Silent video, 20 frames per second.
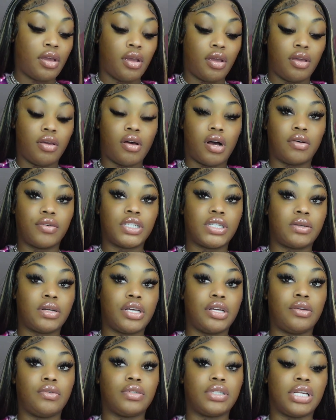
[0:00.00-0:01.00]
You always want
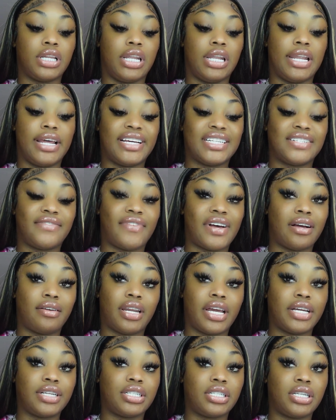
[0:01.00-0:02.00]
to use less
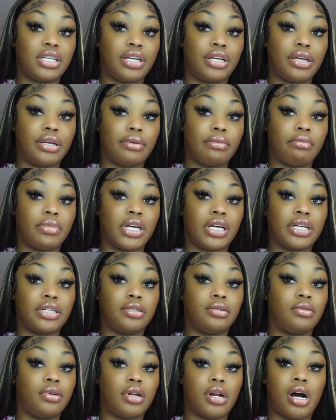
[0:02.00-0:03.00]
foundation, because
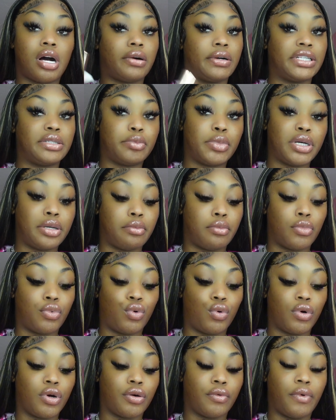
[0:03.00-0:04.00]
you can always put
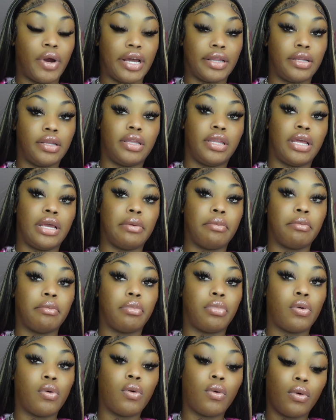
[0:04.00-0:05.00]
more rather than
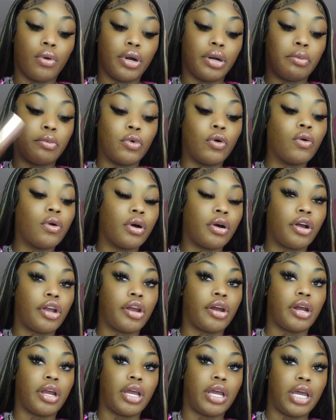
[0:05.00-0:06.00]
pouring more on
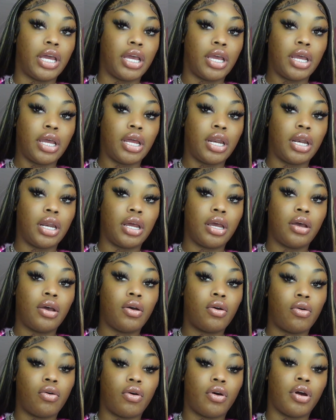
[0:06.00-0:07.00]
your hand
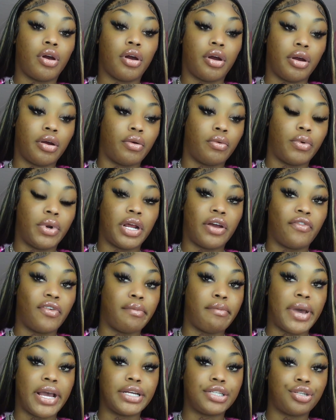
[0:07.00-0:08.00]
or whatever
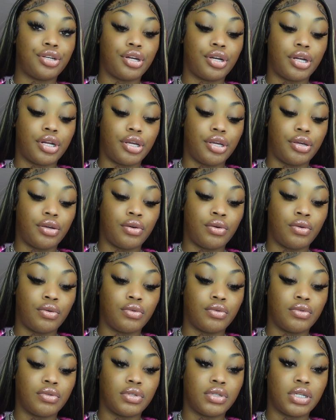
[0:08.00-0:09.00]
base you're gonna
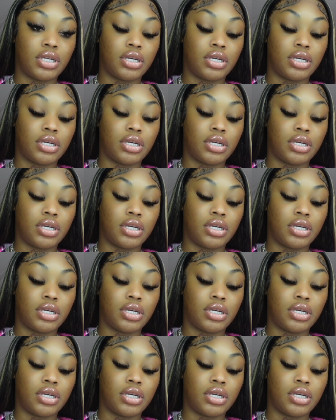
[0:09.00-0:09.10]
use.